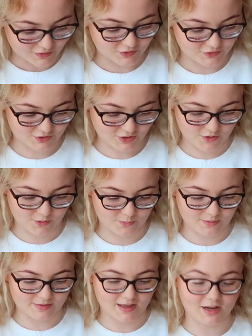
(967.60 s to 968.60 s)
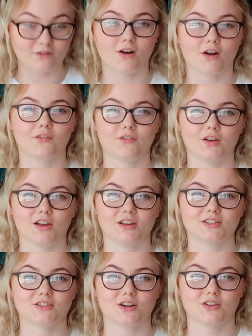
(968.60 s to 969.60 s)
So they are our
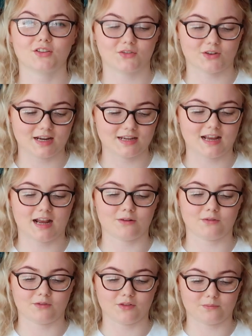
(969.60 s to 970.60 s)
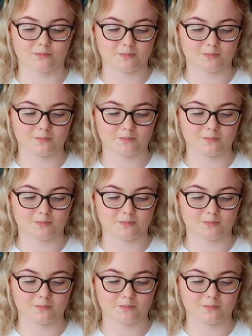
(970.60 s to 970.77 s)
first 3 out of the